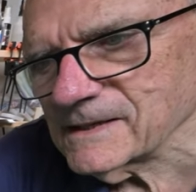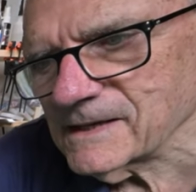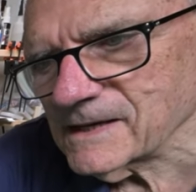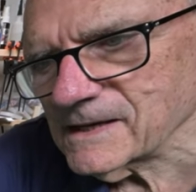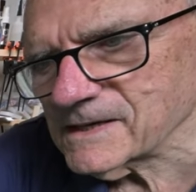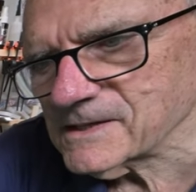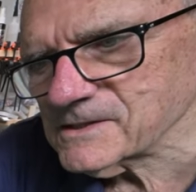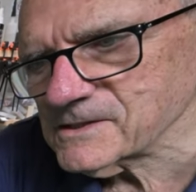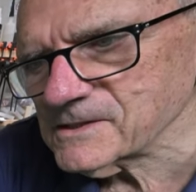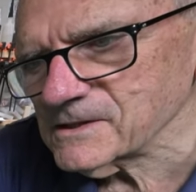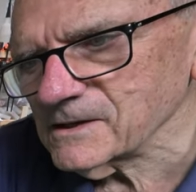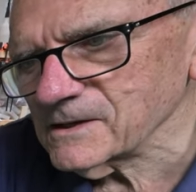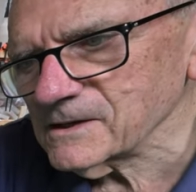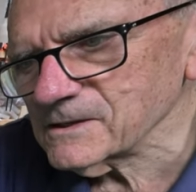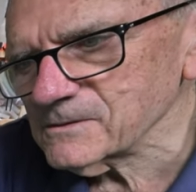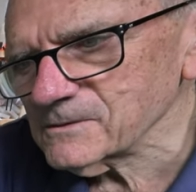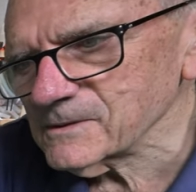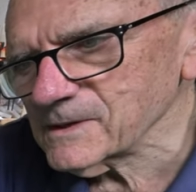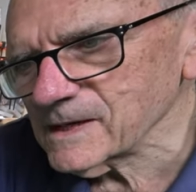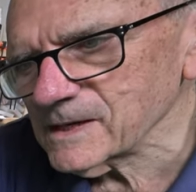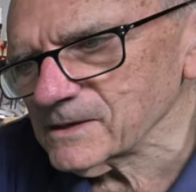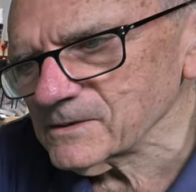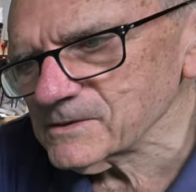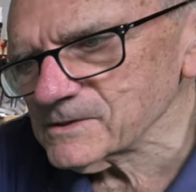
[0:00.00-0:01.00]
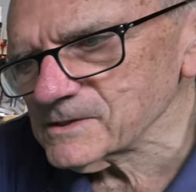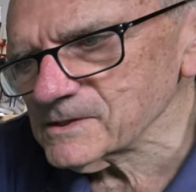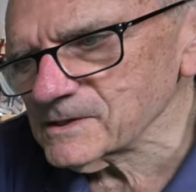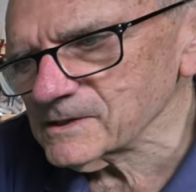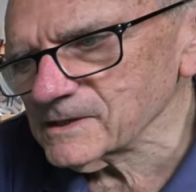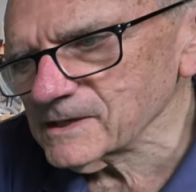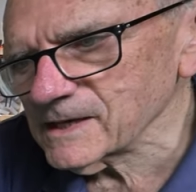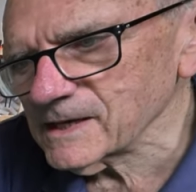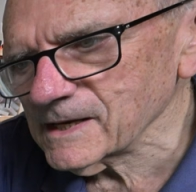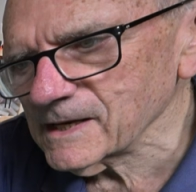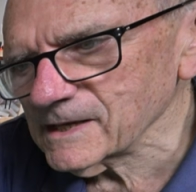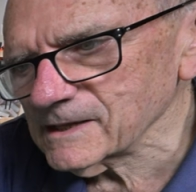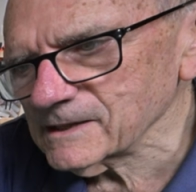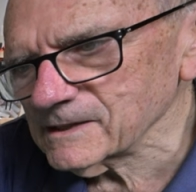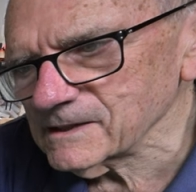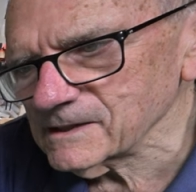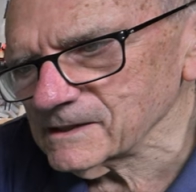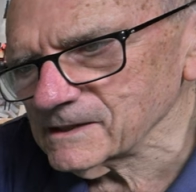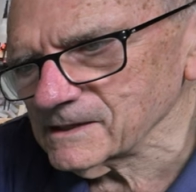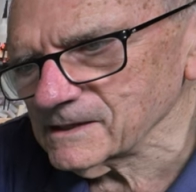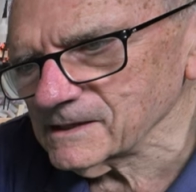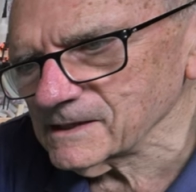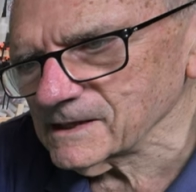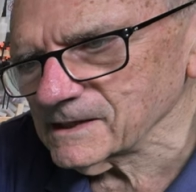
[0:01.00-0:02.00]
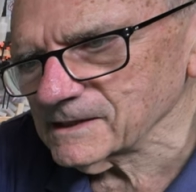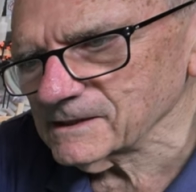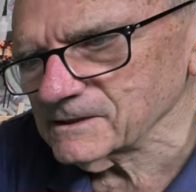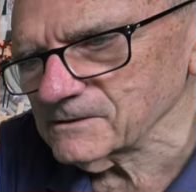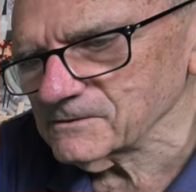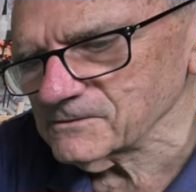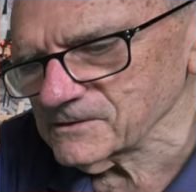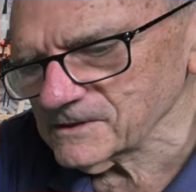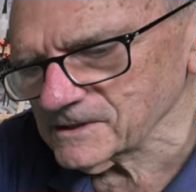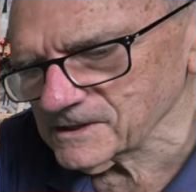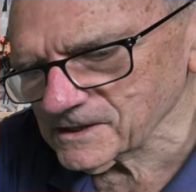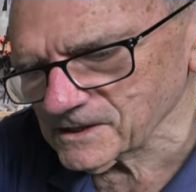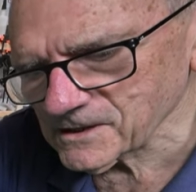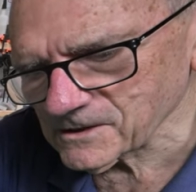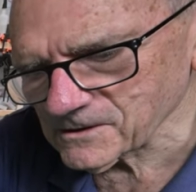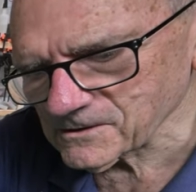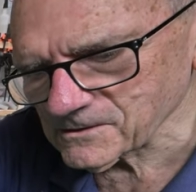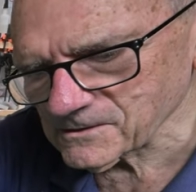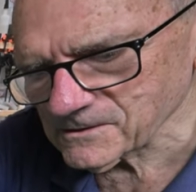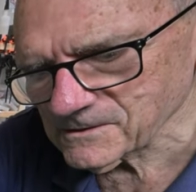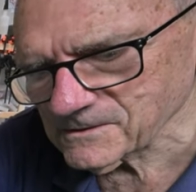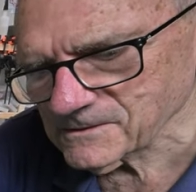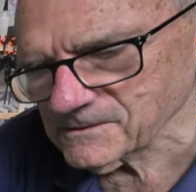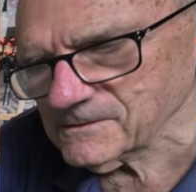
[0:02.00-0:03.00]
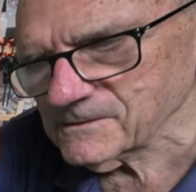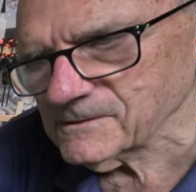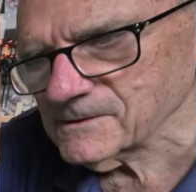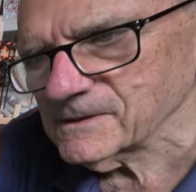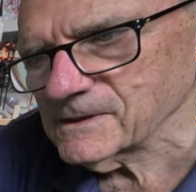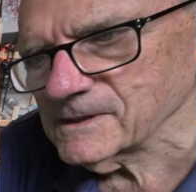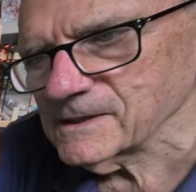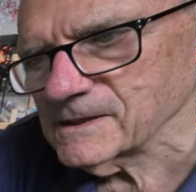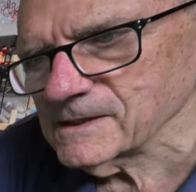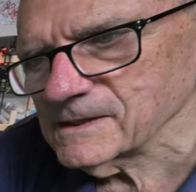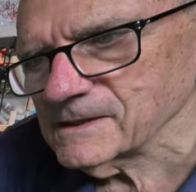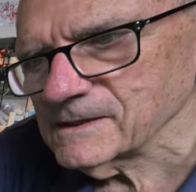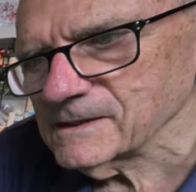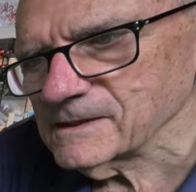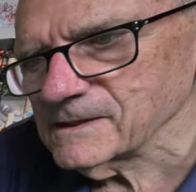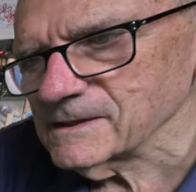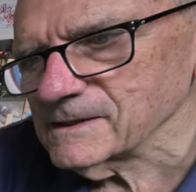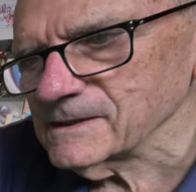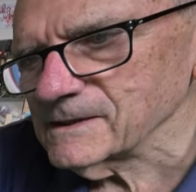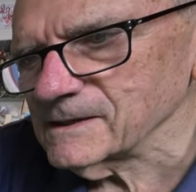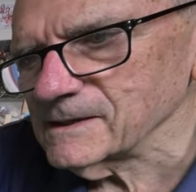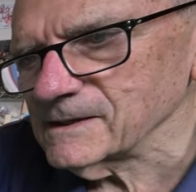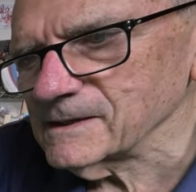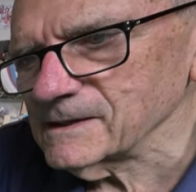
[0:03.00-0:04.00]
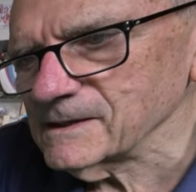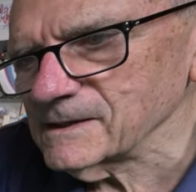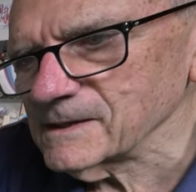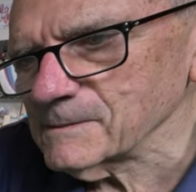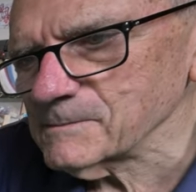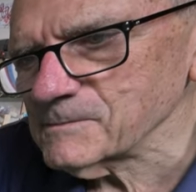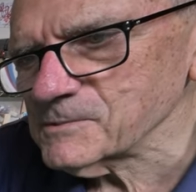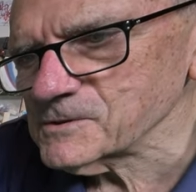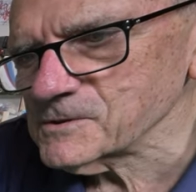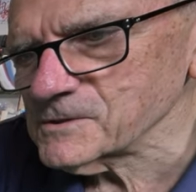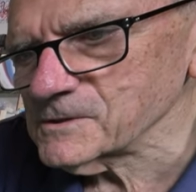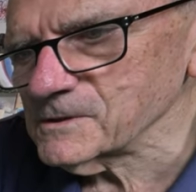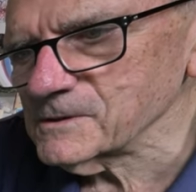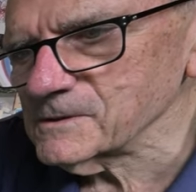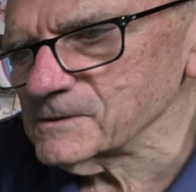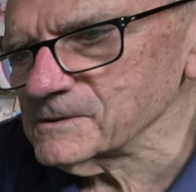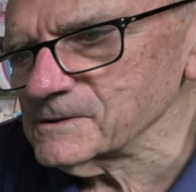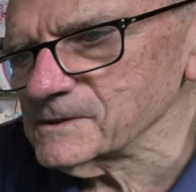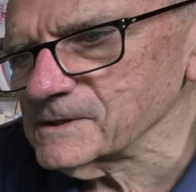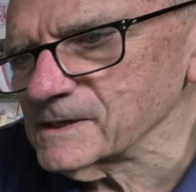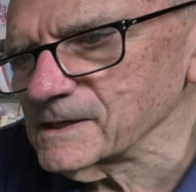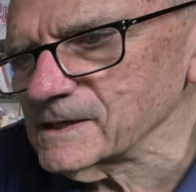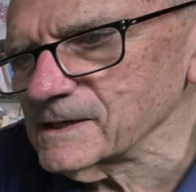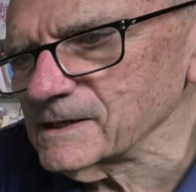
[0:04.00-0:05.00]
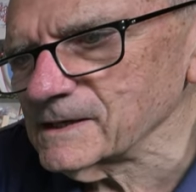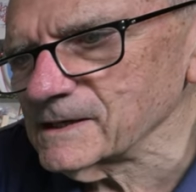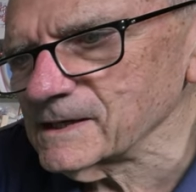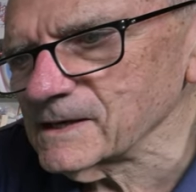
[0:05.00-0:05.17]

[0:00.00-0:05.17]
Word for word: I saw it when I was looking at the at the video, uh, episode uh,